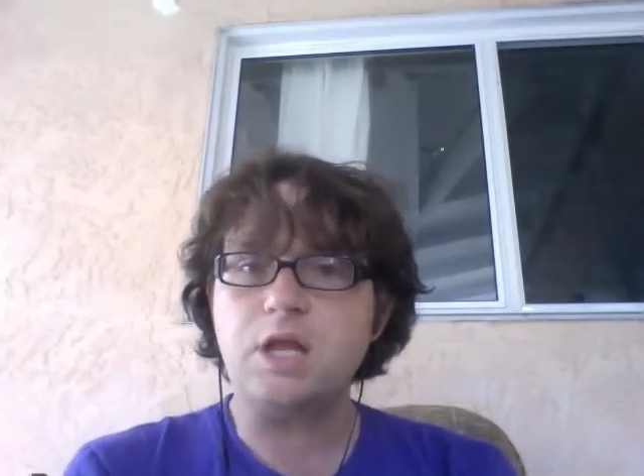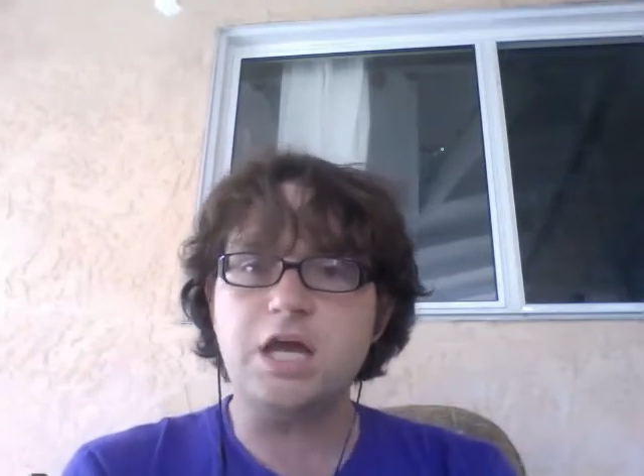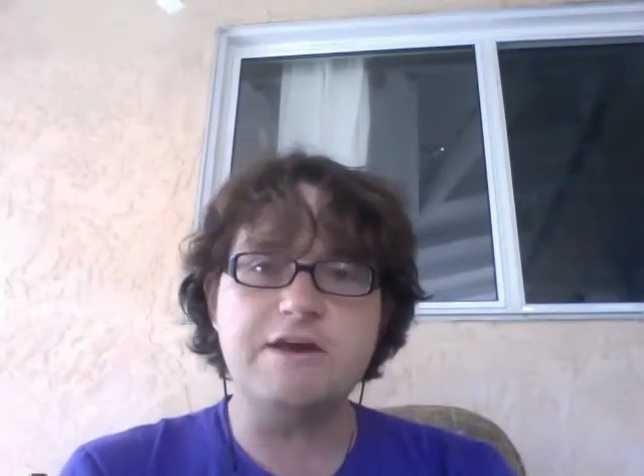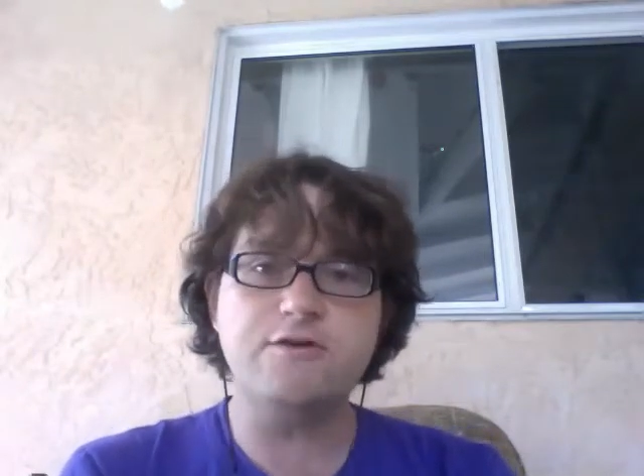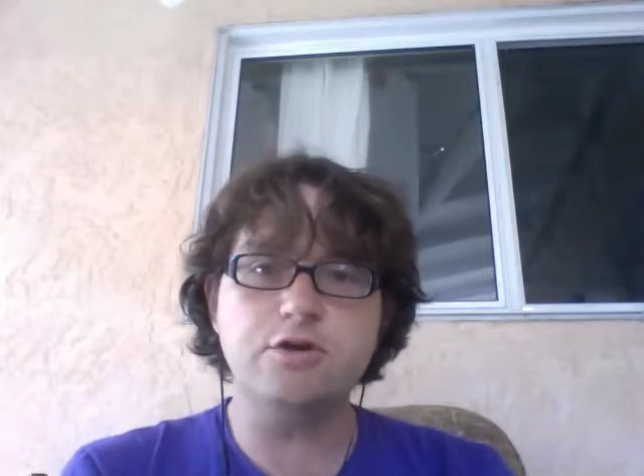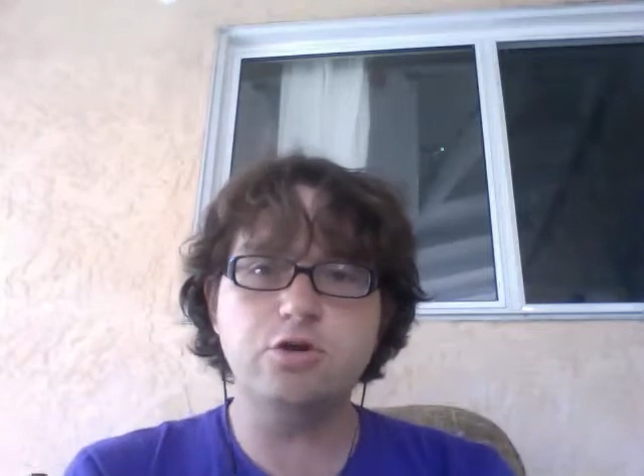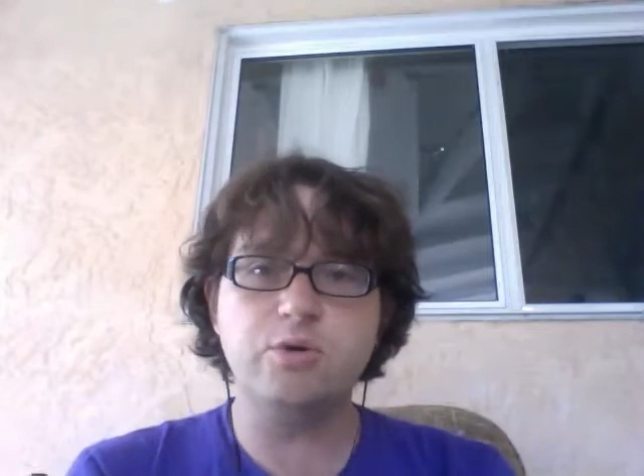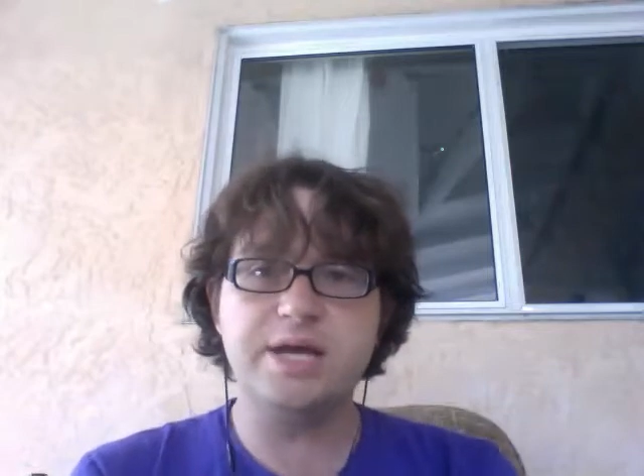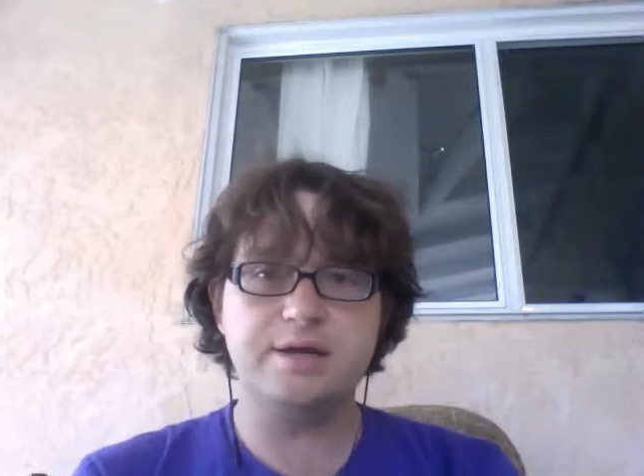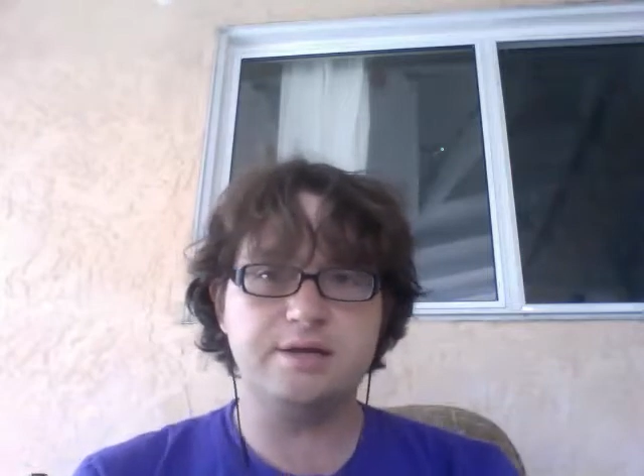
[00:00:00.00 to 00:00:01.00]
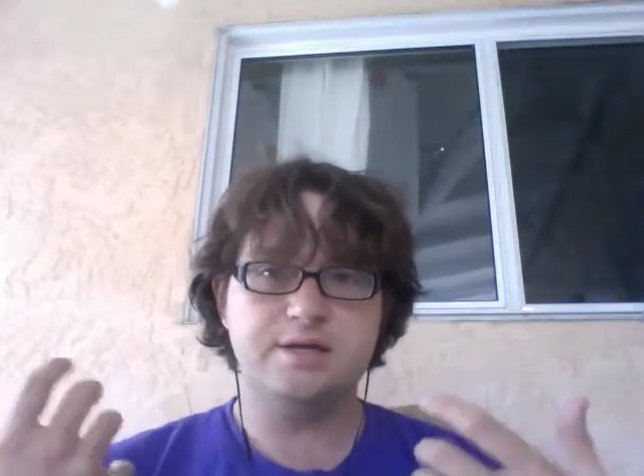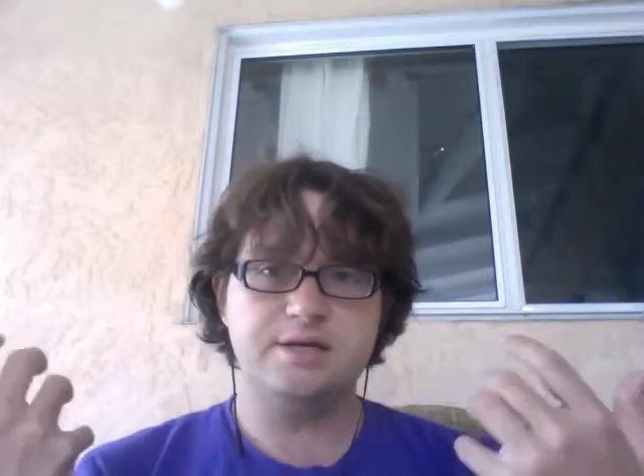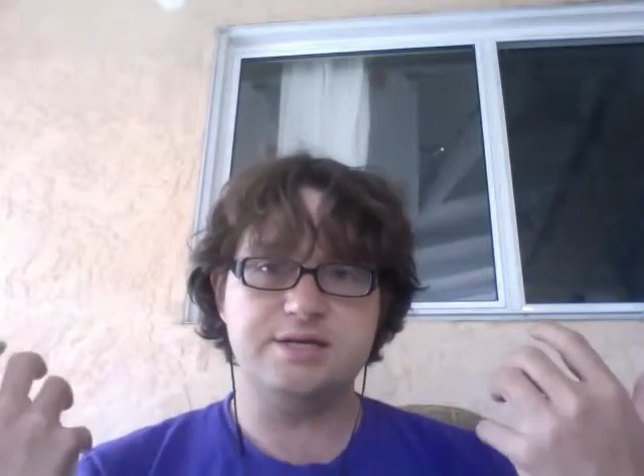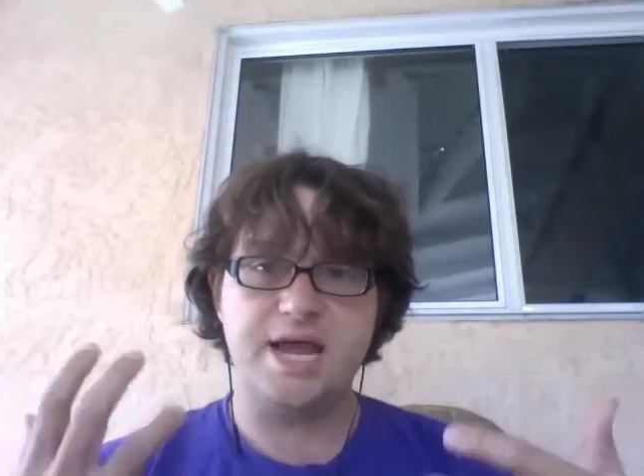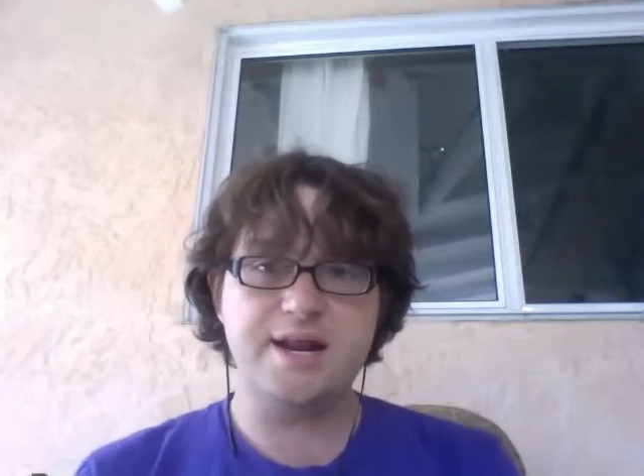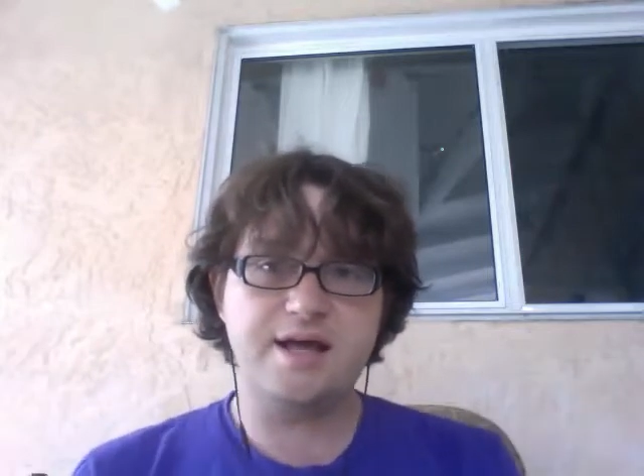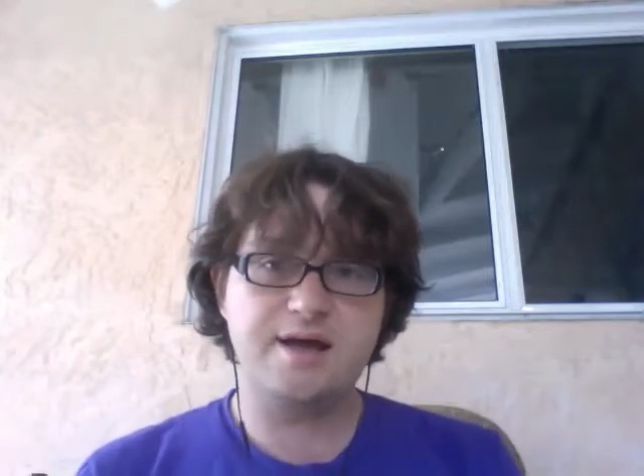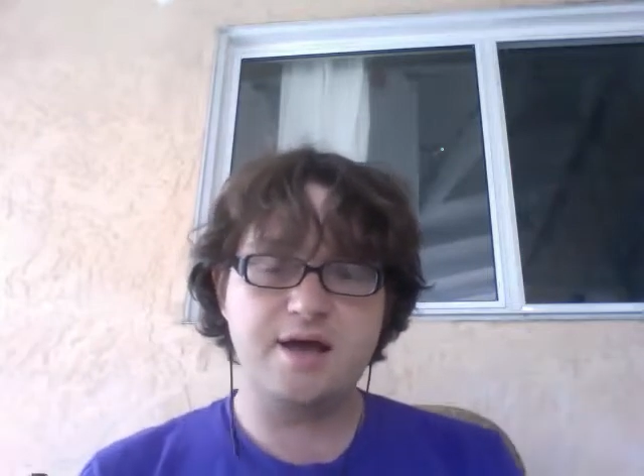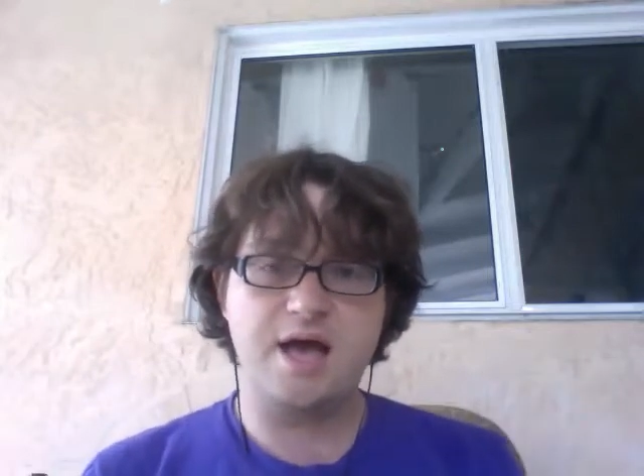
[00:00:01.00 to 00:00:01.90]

If you're doing data